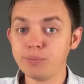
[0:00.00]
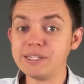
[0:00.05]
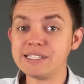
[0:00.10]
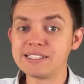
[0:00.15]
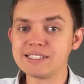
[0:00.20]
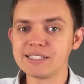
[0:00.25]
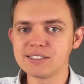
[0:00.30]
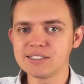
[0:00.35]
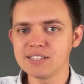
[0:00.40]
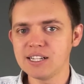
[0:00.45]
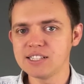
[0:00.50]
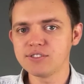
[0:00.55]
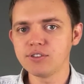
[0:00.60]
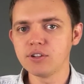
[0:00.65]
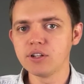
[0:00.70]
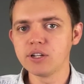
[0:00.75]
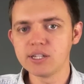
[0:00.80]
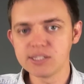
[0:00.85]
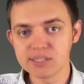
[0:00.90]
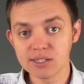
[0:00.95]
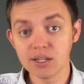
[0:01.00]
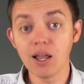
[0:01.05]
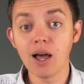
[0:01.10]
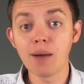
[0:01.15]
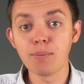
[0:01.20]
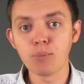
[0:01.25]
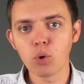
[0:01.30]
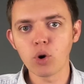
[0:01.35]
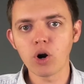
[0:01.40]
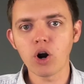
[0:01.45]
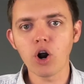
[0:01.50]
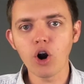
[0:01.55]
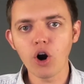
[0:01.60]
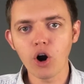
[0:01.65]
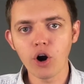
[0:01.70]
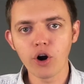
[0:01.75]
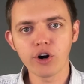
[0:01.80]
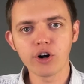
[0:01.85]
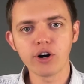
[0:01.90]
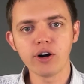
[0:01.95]
be successful, it is a lot more
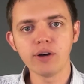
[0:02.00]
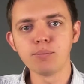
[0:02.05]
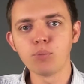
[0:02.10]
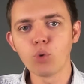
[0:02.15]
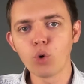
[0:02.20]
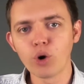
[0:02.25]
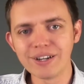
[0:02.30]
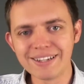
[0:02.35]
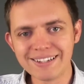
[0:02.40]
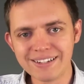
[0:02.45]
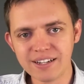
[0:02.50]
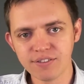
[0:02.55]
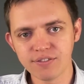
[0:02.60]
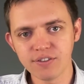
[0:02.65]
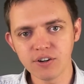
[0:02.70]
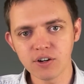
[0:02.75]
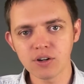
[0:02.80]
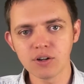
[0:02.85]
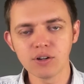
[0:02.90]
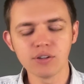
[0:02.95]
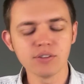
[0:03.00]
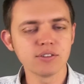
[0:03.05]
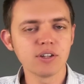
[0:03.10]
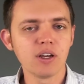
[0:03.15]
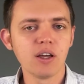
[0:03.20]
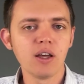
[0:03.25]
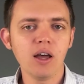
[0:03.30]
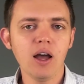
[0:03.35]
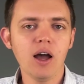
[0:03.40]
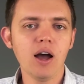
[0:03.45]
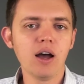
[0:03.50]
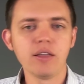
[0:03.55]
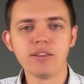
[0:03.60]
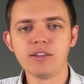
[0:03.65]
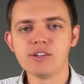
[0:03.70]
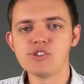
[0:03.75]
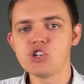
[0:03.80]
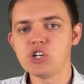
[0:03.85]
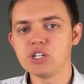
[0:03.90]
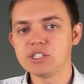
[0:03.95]
harder and more difficult uh,
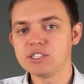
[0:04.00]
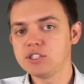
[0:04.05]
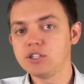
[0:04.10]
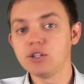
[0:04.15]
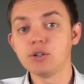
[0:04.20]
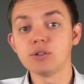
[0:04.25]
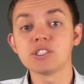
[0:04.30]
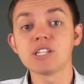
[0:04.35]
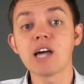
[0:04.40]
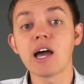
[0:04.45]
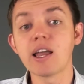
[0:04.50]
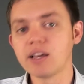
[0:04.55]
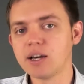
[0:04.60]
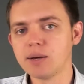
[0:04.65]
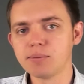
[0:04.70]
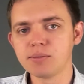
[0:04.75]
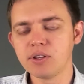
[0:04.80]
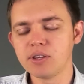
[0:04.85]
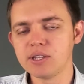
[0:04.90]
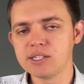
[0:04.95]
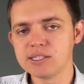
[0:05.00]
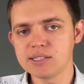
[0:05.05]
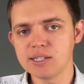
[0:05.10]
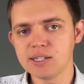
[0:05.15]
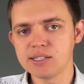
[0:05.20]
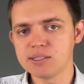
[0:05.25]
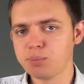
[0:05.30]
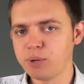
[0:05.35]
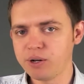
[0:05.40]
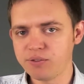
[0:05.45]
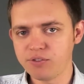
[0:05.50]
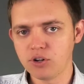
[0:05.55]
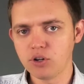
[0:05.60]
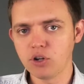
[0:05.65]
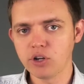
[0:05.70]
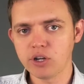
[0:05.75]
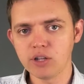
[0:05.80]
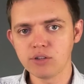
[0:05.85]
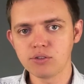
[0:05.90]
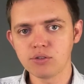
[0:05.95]
than just you know signing up to these things. But if you're
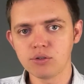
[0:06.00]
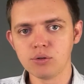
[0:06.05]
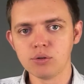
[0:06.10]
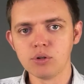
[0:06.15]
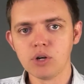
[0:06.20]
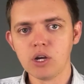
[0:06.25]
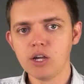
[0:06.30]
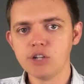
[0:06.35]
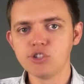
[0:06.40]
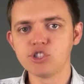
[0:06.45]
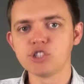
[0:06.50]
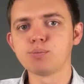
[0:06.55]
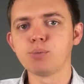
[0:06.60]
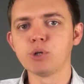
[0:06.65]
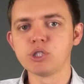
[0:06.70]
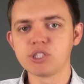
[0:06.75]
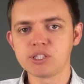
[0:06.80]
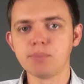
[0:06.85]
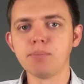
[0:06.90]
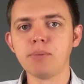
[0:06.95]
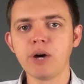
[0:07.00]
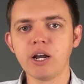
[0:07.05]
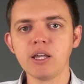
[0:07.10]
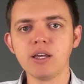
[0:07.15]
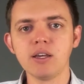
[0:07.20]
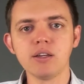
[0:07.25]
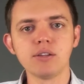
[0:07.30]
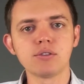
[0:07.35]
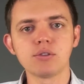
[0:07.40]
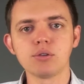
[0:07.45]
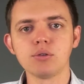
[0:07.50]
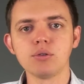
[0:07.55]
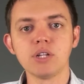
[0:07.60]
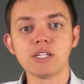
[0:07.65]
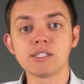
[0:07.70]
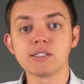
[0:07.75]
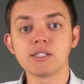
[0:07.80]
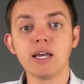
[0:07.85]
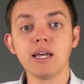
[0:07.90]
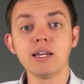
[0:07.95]
looking to just put some money into,
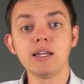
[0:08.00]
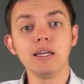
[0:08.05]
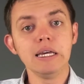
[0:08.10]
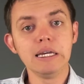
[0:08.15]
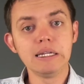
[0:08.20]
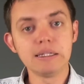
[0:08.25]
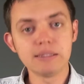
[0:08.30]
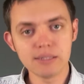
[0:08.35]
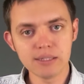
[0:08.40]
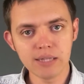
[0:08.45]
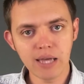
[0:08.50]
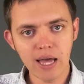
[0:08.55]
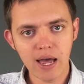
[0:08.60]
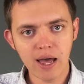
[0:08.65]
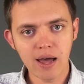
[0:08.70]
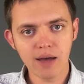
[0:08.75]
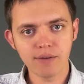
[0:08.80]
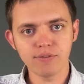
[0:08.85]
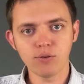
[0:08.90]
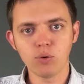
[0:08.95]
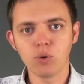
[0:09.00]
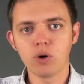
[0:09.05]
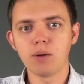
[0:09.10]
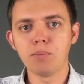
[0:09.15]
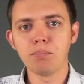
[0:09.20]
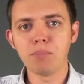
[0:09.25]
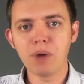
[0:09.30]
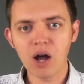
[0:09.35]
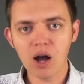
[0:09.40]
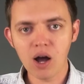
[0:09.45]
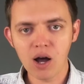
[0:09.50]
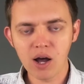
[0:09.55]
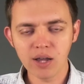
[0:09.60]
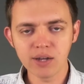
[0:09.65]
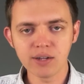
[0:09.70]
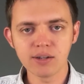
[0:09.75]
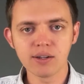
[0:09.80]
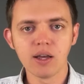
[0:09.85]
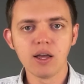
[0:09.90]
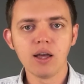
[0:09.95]
let's say, an ETF or a
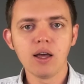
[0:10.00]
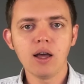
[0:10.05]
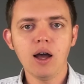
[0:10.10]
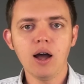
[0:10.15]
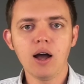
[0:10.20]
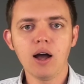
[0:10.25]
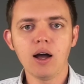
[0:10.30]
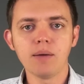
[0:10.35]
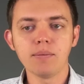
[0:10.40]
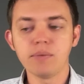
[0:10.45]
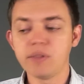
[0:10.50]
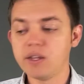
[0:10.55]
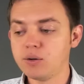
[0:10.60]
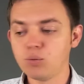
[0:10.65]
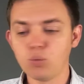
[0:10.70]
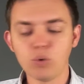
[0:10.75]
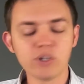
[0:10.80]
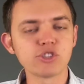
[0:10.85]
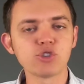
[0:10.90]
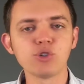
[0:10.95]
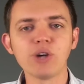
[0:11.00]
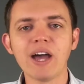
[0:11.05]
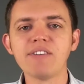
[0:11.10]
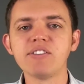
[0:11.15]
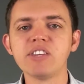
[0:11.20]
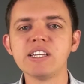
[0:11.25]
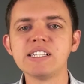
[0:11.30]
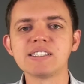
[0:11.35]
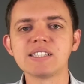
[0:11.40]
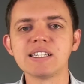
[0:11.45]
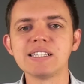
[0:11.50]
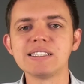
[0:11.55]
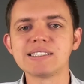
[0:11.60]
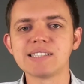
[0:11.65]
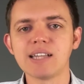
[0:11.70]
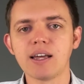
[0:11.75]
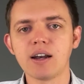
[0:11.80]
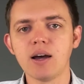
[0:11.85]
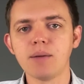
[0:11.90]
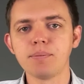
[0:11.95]
bond, uh, then once you have these things
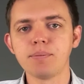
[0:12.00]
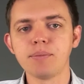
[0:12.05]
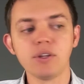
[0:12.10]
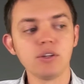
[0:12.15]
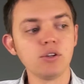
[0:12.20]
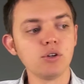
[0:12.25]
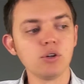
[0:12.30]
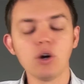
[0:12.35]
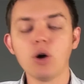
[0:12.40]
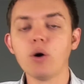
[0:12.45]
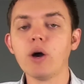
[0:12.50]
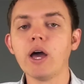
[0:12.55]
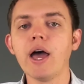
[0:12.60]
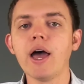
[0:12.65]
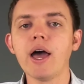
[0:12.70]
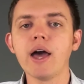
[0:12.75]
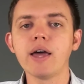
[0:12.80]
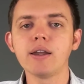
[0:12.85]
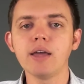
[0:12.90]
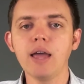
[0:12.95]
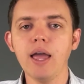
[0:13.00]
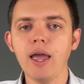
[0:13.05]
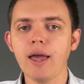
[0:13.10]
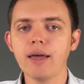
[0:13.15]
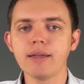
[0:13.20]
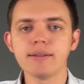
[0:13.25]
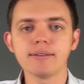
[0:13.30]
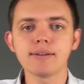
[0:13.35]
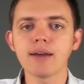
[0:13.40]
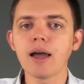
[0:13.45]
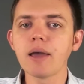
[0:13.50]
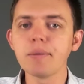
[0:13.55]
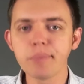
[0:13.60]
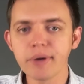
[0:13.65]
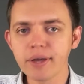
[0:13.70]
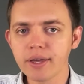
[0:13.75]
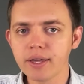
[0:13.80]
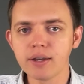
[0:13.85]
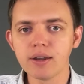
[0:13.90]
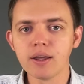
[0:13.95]
set up, then you go ahead and
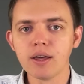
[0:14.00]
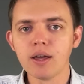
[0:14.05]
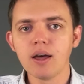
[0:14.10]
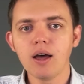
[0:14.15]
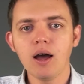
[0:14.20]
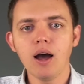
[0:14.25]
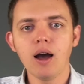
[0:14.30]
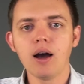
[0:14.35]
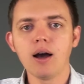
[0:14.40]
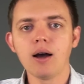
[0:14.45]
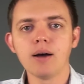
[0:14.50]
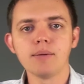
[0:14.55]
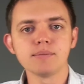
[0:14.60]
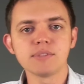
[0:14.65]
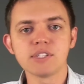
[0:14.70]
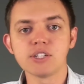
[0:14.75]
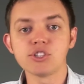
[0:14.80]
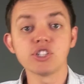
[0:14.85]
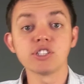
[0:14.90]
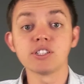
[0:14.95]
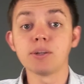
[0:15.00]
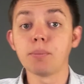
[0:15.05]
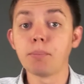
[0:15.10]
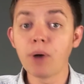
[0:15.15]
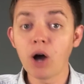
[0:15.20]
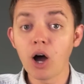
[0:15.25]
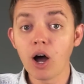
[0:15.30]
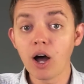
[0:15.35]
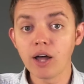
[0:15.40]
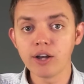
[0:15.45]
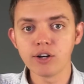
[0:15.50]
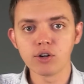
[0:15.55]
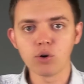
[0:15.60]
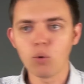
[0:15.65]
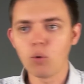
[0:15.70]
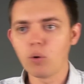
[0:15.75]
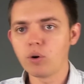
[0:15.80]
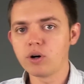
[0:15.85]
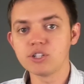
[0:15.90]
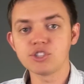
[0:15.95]
type in um, such as a bond
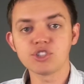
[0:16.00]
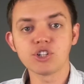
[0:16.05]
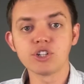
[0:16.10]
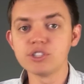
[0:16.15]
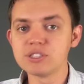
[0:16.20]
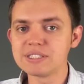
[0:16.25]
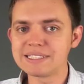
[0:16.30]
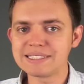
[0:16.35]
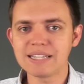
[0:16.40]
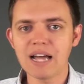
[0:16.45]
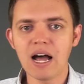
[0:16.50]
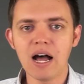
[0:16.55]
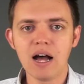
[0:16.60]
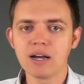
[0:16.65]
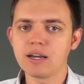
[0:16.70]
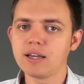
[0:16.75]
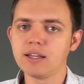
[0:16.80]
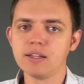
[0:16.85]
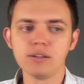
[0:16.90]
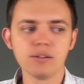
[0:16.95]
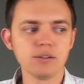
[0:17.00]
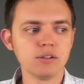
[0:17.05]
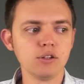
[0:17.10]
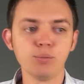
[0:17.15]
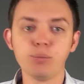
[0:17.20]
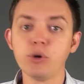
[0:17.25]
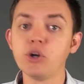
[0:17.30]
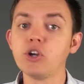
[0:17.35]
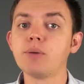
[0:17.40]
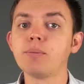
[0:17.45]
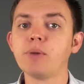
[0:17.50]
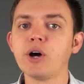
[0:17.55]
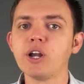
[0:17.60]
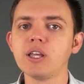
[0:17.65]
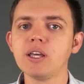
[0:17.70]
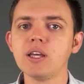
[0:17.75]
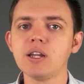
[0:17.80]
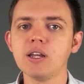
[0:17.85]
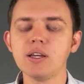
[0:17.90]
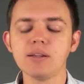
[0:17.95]
or a certain stock, and you put your
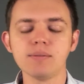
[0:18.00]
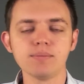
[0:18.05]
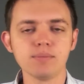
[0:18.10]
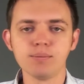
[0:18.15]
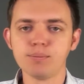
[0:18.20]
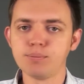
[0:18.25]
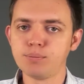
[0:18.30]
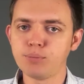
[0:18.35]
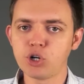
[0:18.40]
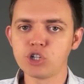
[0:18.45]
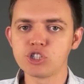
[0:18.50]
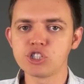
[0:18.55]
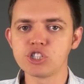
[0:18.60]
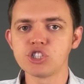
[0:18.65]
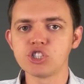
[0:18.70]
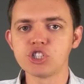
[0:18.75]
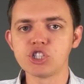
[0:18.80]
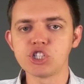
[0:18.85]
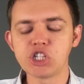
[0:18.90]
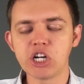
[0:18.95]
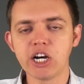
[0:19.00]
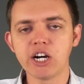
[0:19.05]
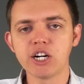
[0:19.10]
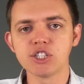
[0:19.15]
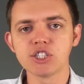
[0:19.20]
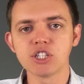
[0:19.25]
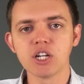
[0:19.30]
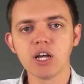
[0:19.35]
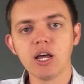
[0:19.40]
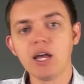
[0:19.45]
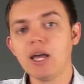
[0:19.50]
money in it, purchase your shares,